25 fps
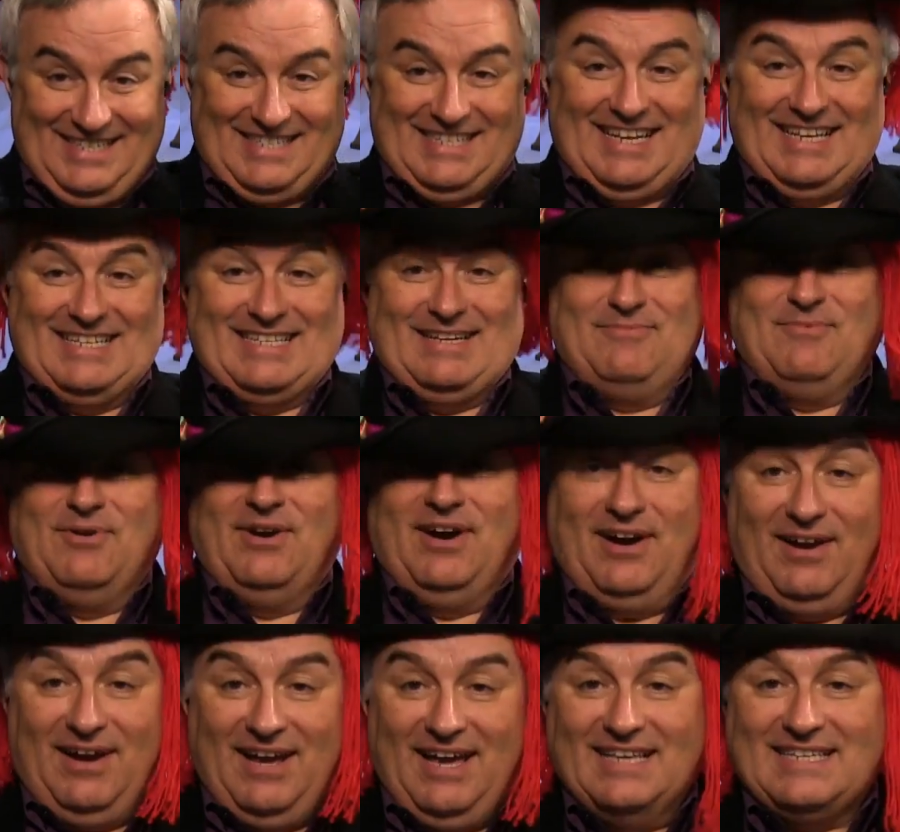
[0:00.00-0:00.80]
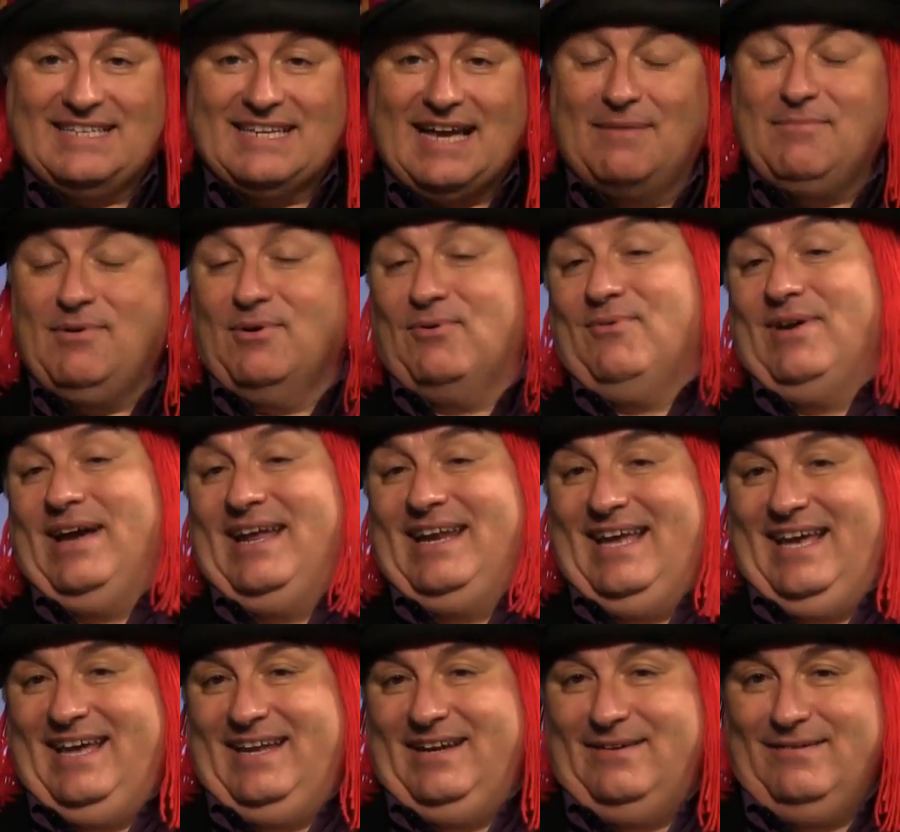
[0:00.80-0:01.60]
It's because I'm wearing, it's I'm a
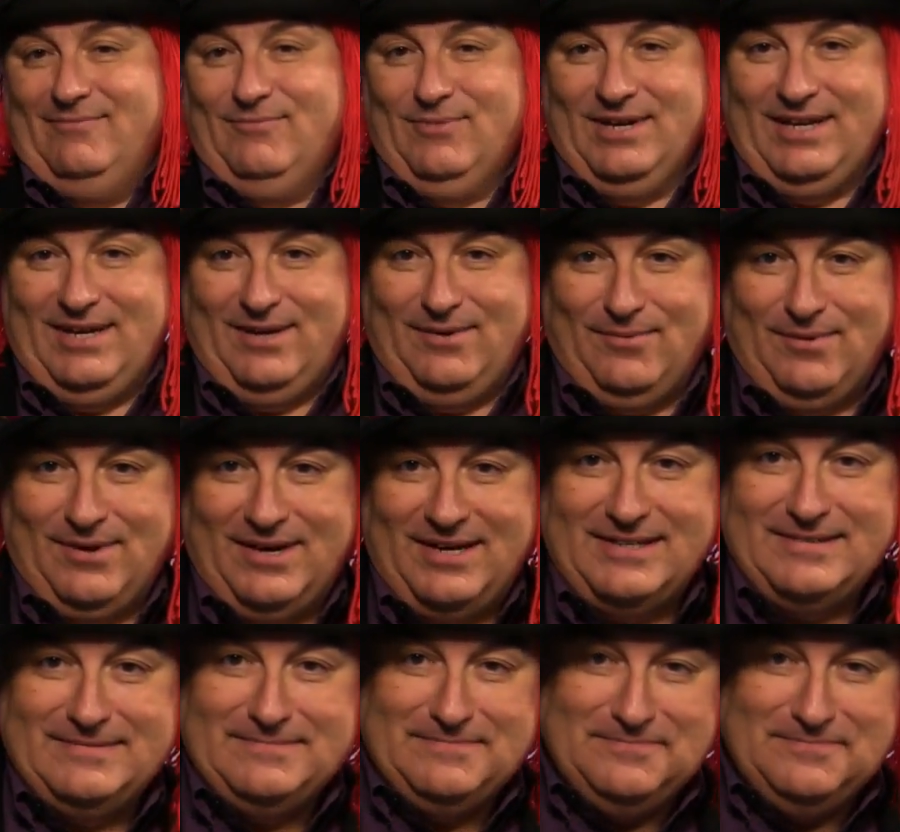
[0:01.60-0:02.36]
redhead. What do you want?